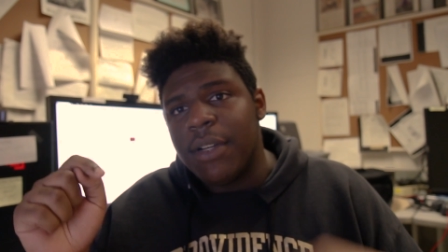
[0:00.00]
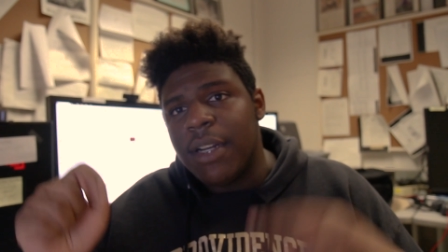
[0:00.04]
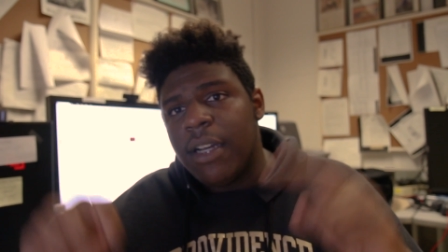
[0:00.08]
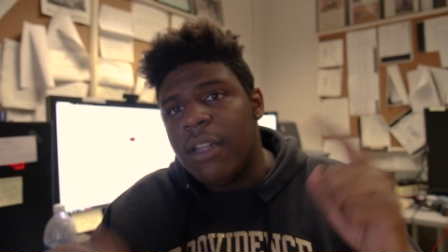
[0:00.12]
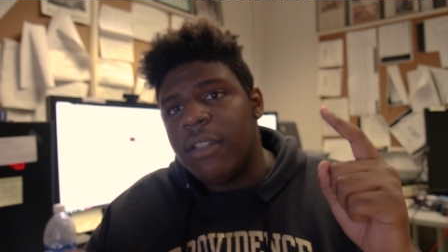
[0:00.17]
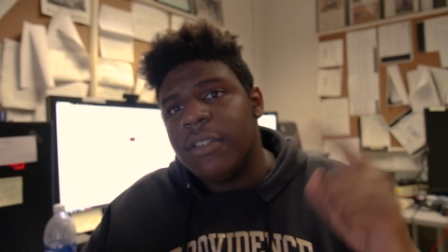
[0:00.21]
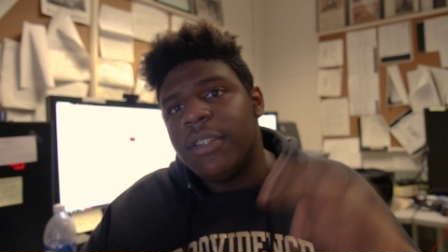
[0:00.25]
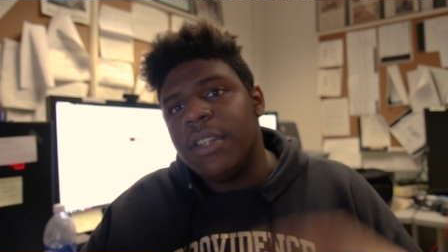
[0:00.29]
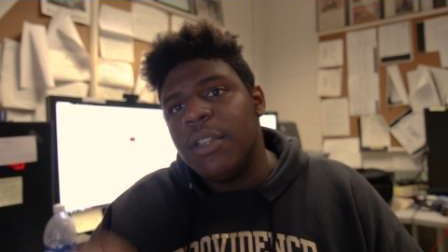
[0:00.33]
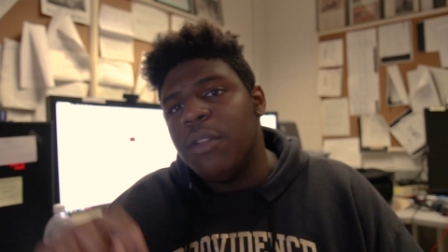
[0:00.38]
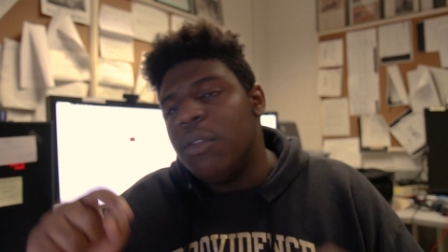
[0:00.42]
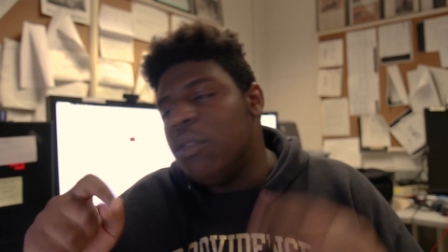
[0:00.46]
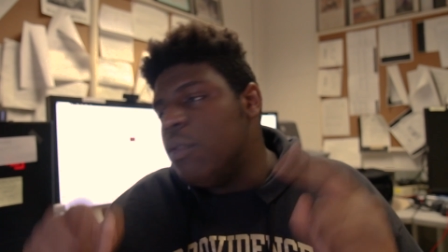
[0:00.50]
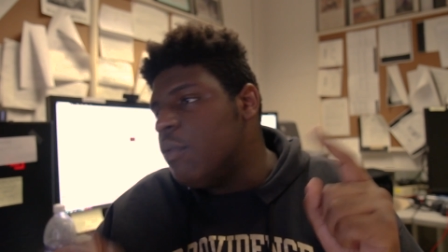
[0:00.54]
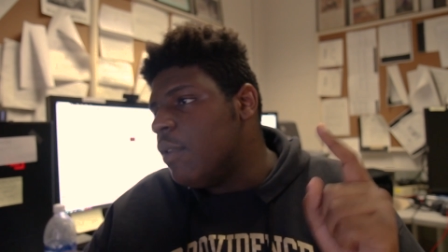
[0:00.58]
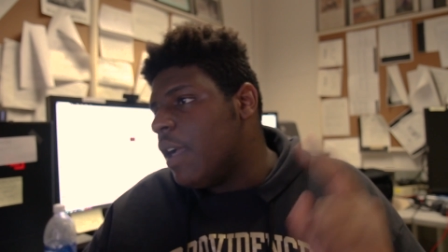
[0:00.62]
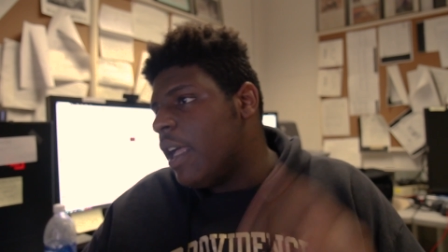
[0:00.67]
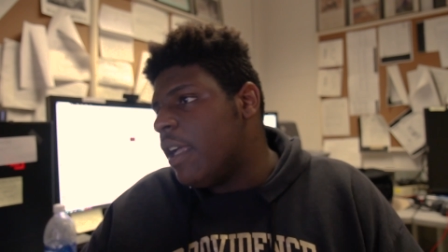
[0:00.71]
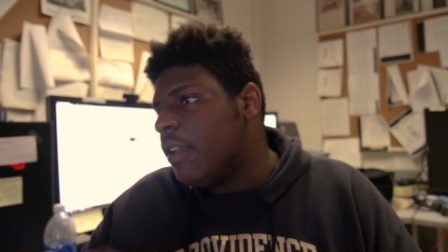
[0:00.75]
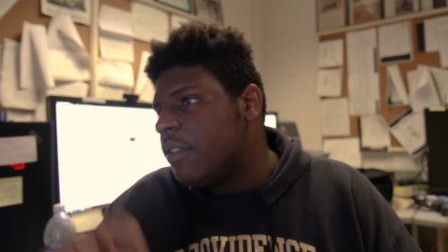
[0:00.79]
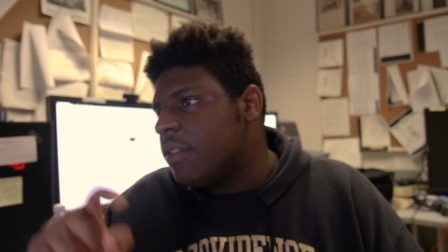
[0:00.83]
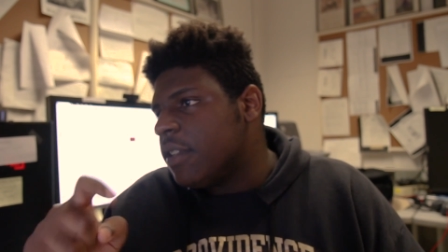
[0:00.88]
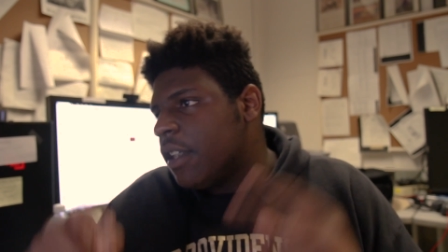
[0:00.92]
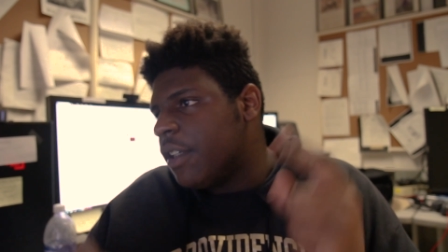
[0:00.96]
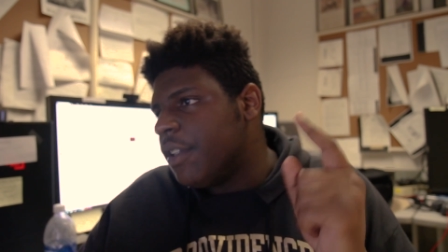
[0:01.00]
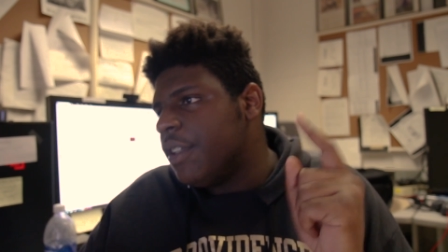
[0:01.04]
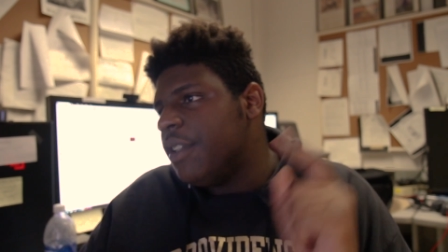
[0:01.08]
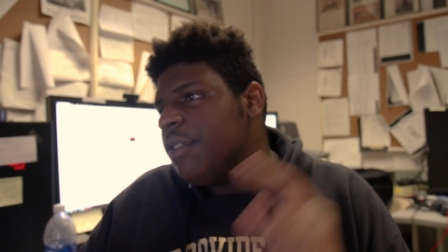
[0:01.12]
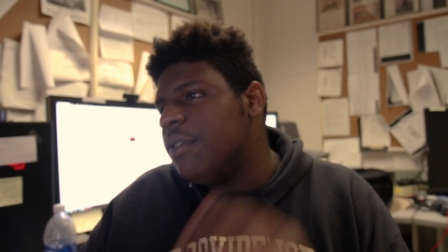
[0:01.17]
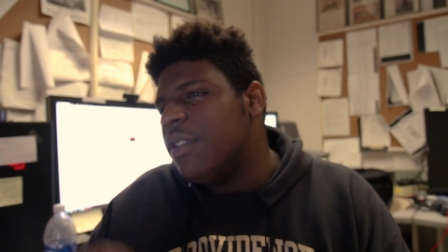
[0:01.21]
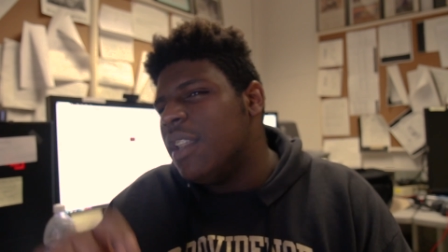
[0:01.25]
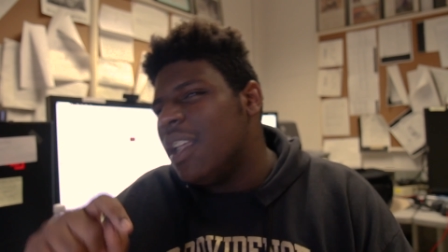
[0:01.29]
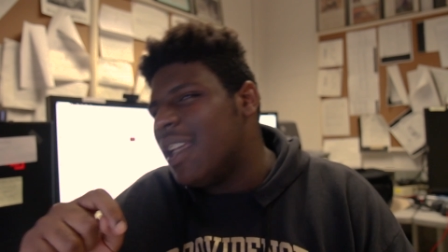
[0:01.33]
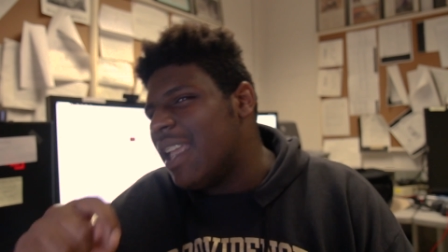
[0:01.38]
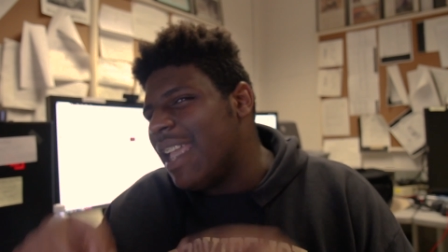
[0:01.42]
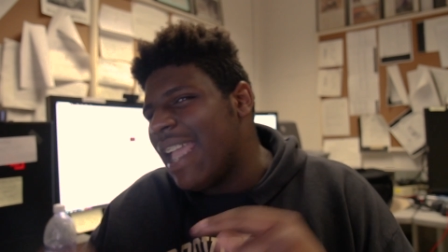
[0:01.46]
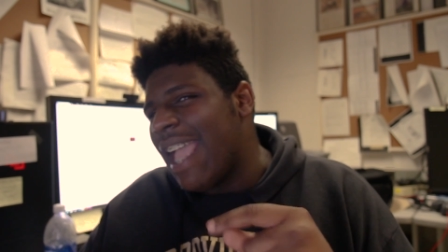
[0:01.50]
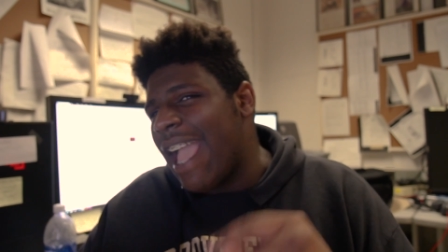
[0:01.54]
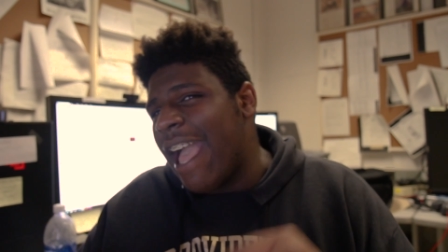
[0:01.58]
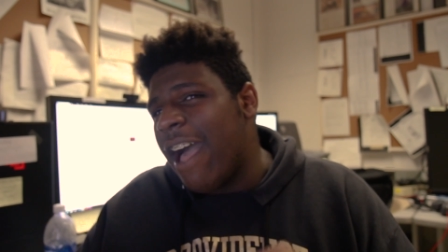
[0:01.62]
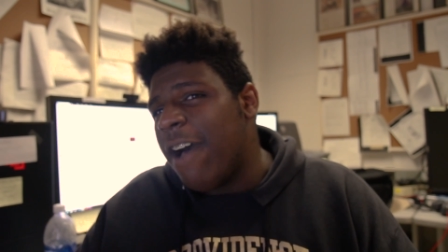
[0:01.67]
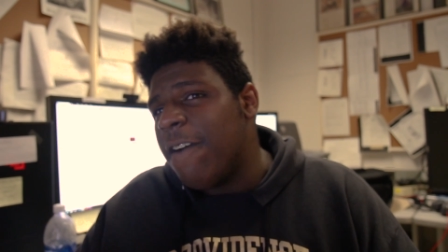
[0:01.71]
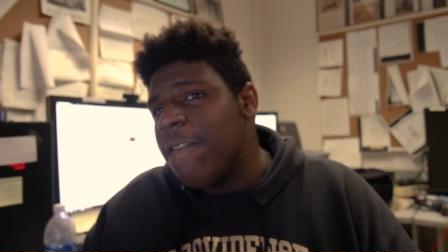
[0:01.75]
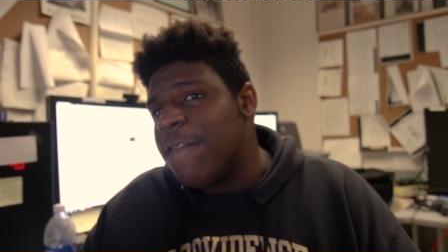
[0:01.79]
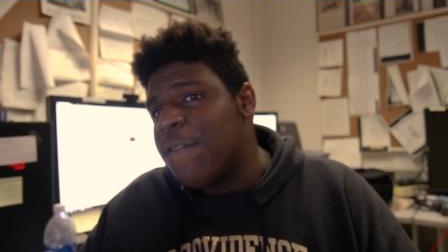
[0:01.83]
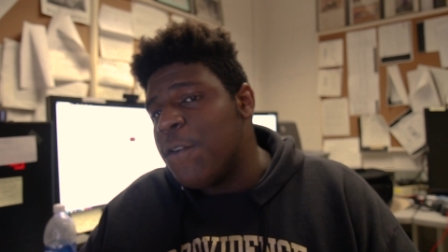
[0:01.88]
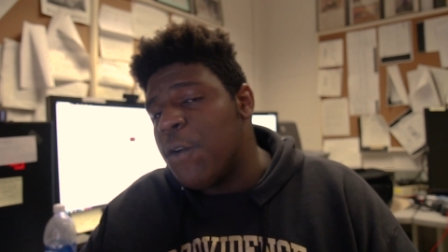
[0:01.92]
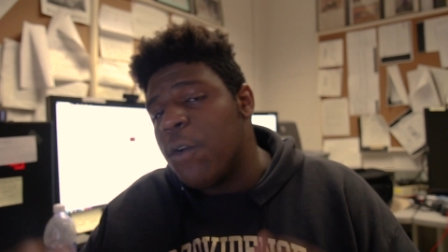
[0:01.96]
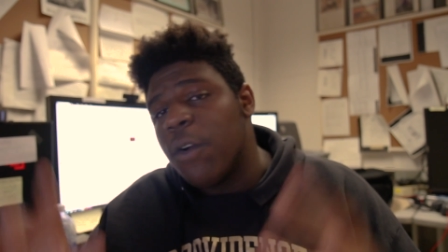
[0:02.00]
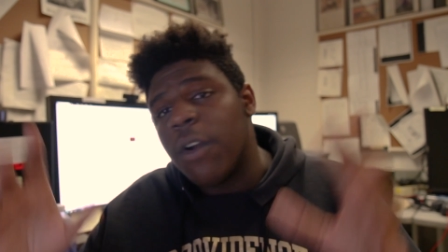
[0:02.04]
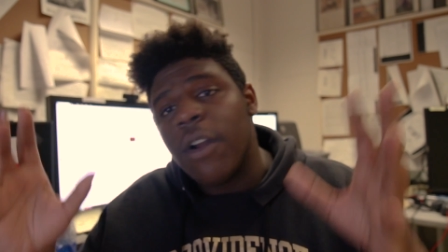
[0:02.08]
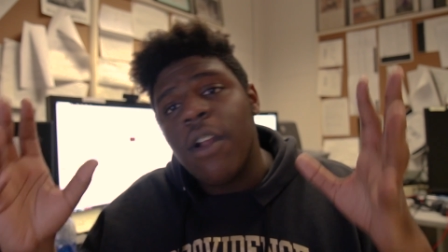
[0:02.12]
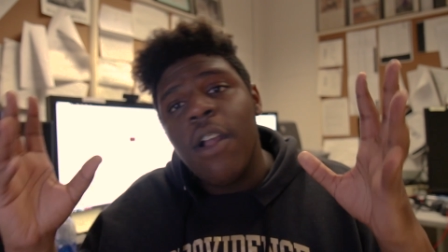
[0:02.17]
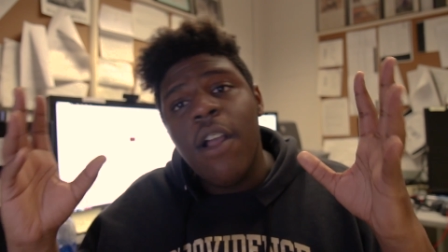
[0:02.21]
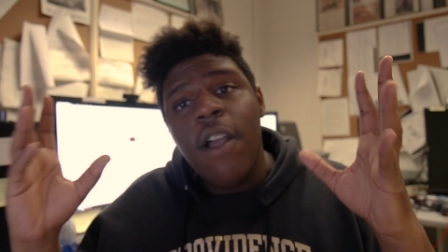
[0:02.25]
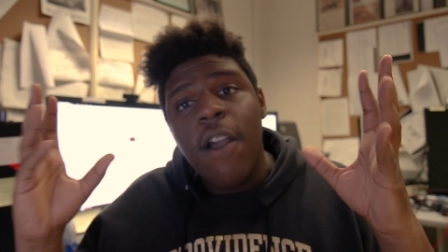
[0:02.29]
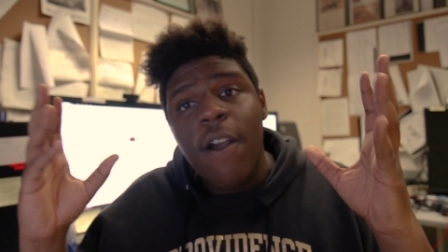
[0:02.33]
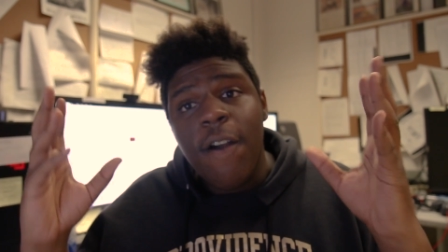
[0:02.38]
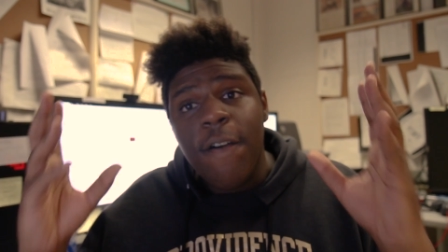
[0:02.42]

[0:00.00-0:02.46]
And also, who else are you looking out for